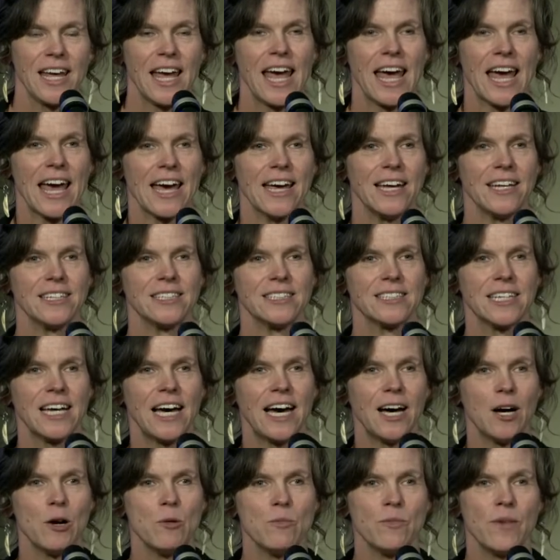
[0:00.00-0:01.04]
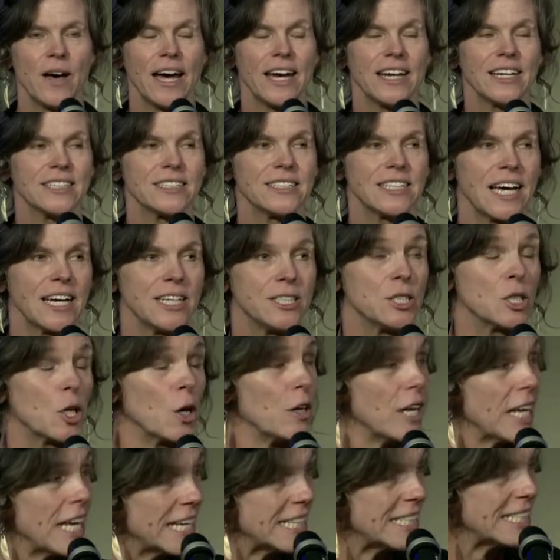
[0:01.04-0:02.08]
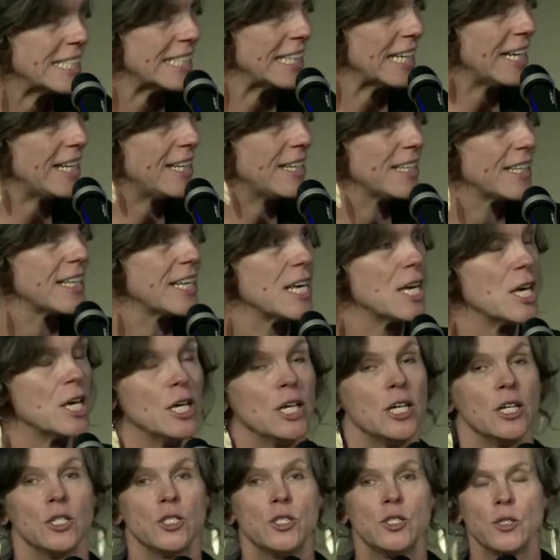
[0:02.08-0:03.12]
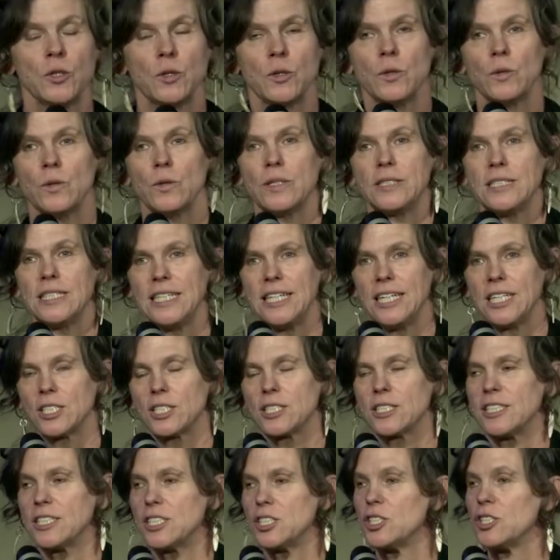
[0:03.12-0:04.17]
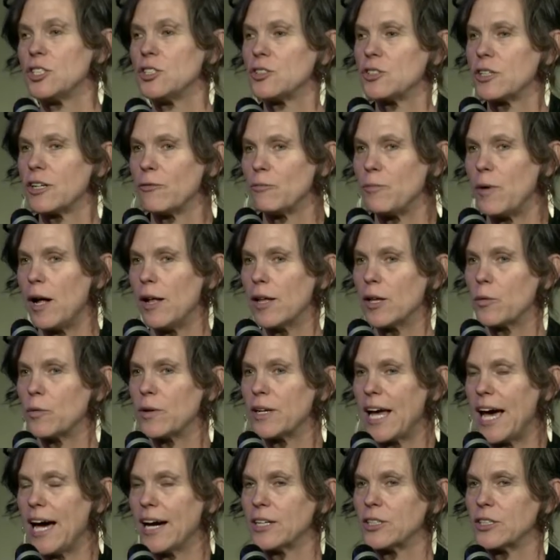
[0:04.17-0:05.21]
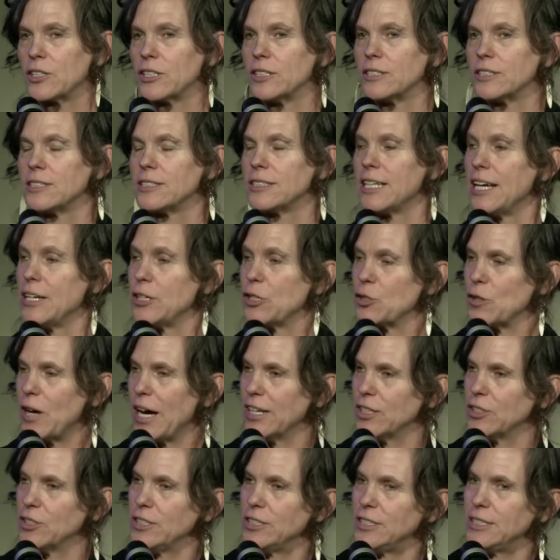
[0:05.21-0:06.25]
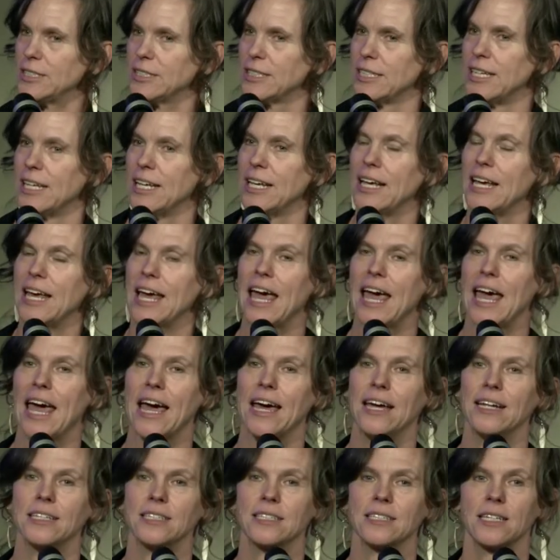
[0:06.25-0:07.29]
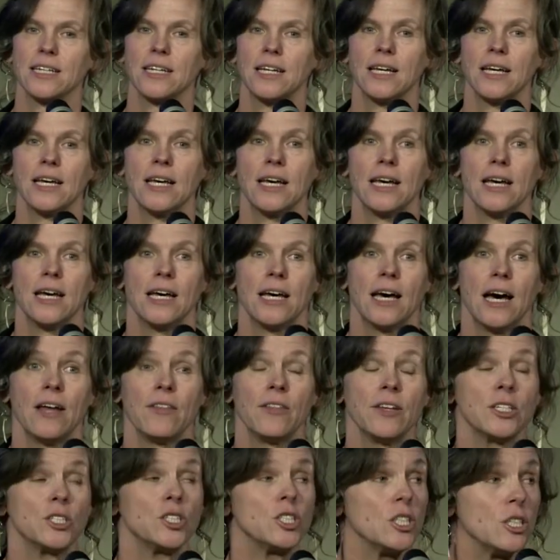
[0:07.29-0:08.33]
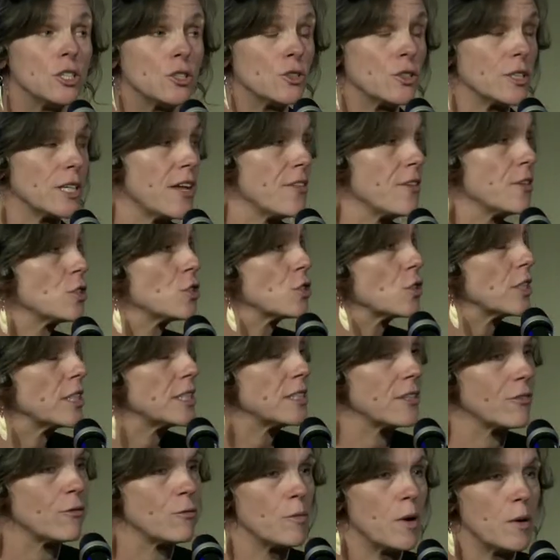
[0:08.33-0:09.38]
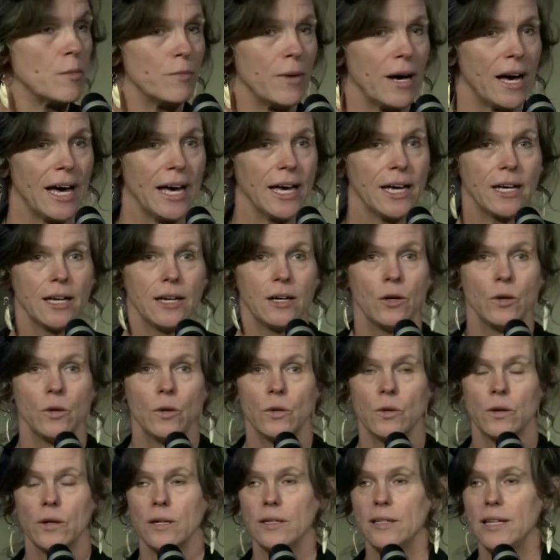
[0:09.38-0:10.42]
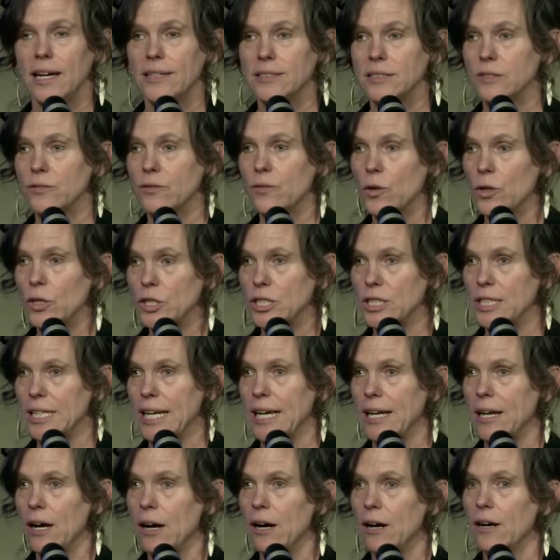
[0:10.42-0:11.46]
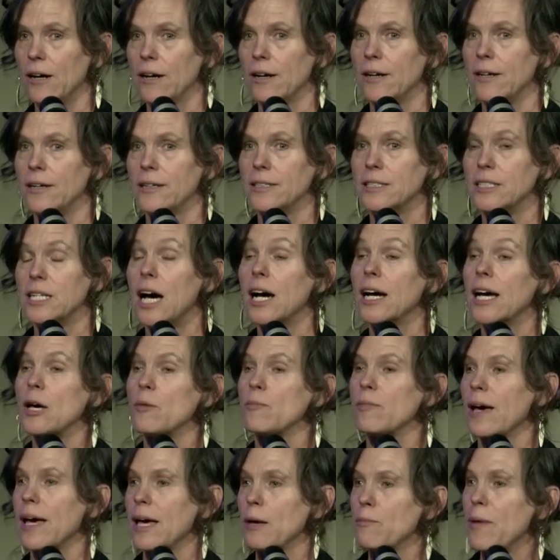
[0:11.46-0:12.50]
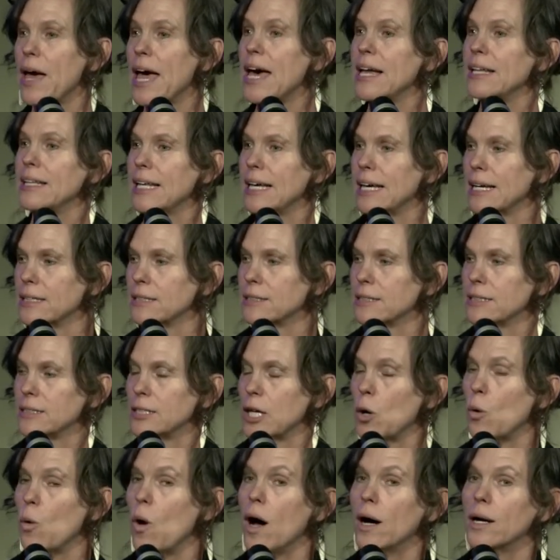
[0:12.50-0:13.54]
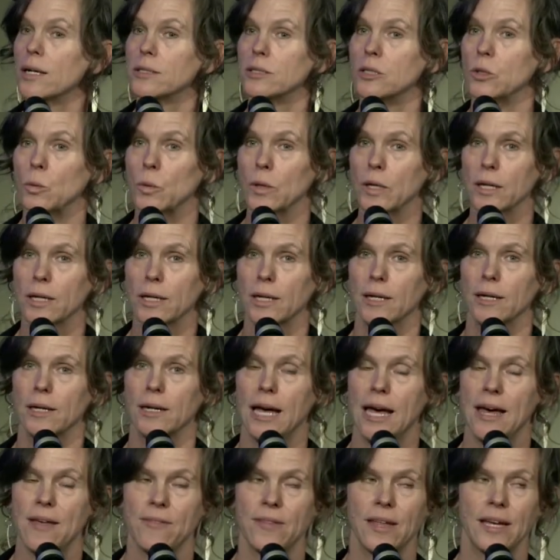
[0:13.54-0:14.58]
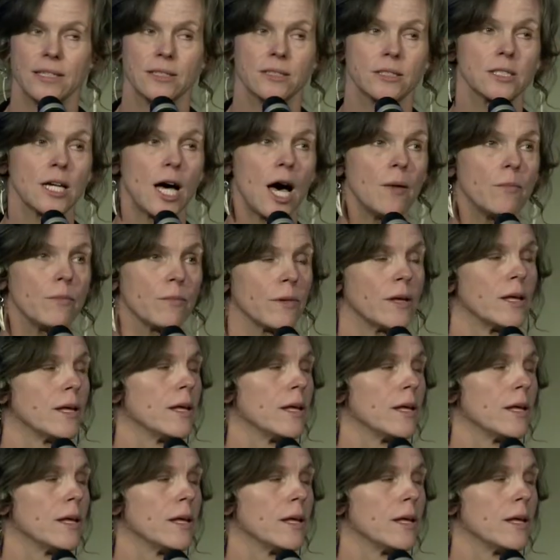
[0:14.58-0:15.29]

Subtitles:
And I decided to go to India to teach the children of Bollywood actors and directors. And the children on the streets of Mumbai who are less fortunate are tug at my pant legs as I walk to work, and they stop